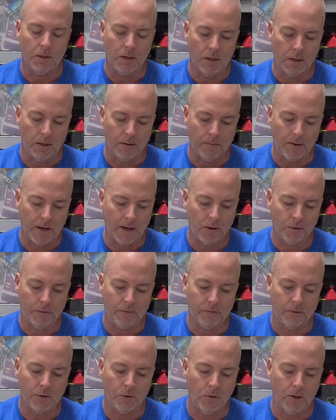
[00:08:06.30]
I don't
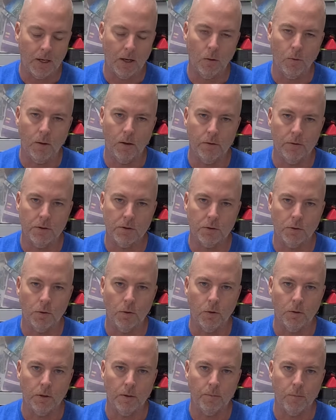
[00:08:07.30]
even know how well this will
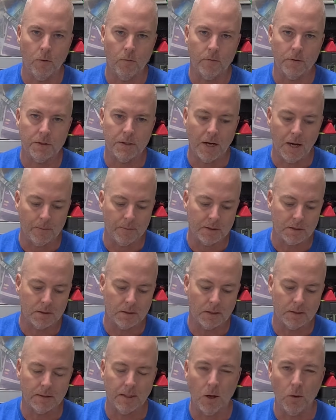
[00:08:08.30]
hold up over time. It
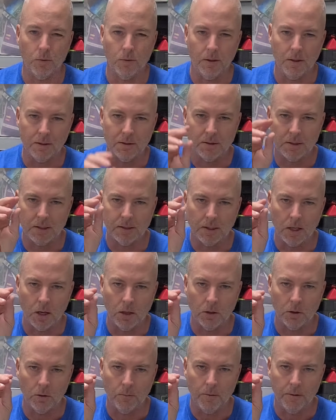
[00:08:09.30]
sticks out a
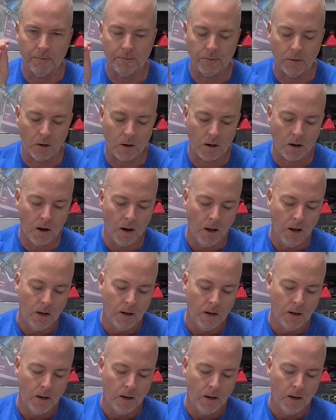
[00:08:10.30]
little bit far.